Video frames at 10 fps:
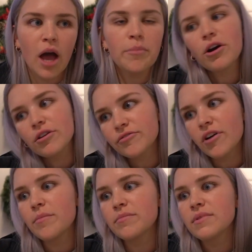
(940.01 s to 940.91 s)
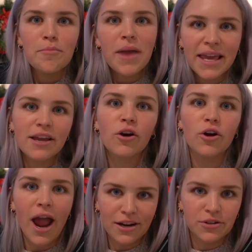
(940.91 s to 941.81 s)
Apart from making
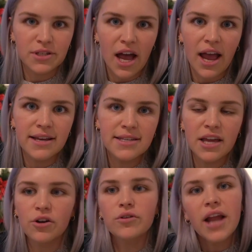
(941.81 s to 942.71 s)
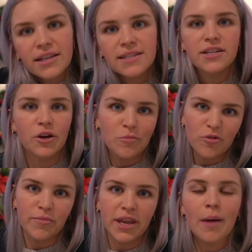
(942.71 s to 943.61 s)
her exercise and her necessary
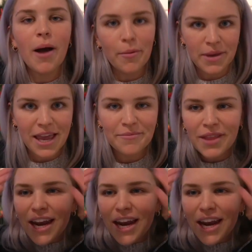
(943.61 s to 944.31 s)
movement about me.